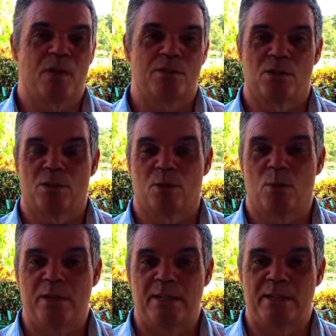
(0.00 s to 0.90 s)
So
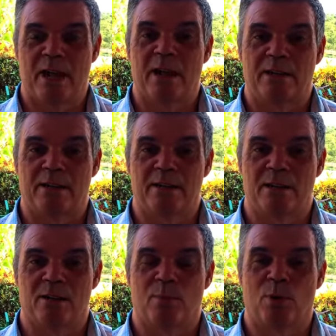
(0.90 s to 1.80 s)
we decided
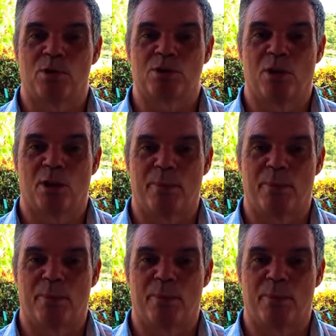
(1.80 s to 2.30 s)
to put a solar